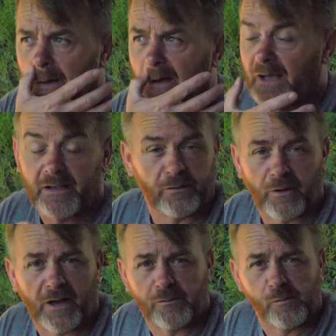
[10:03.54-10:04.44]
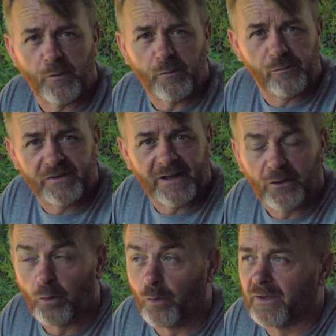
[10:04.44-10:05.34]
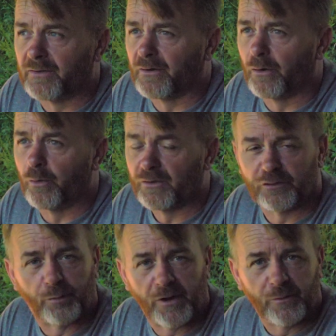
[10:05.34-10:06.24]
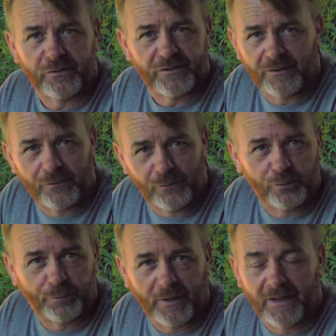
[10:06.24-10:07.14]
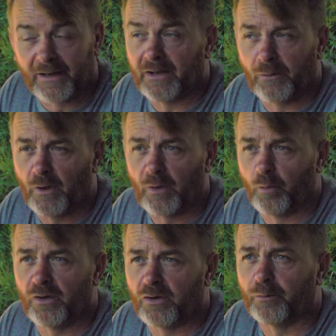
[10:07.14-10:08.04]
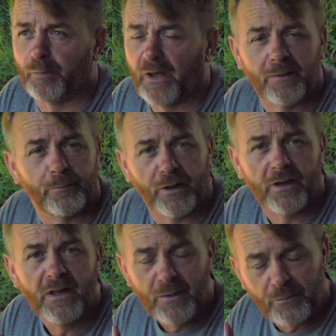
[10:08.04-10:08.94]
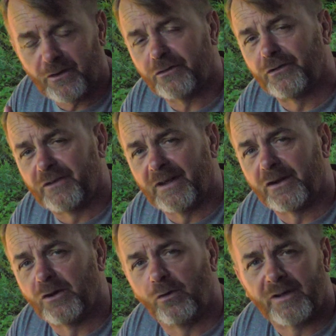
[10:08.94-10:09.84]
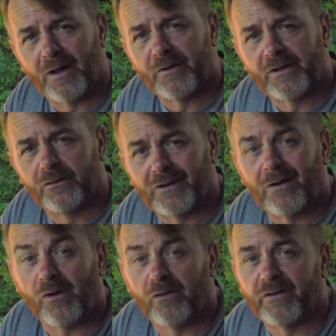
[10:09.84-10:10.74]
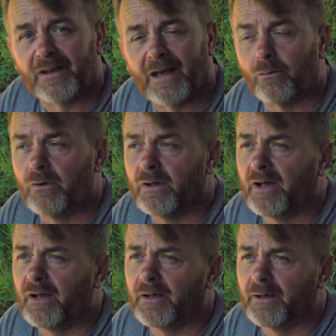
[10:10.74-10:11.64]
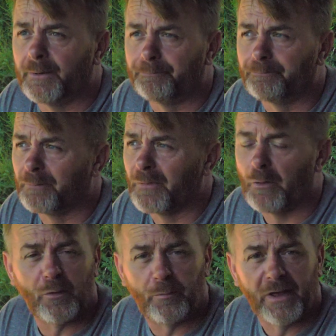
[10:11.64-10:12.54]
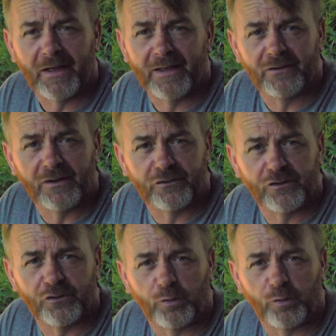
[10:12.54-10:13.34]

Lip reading: I can remember my dad always spraying with cellulose paint, and it were good paint, but because they've taken all the chemicals out of it now, the paint isn't as good as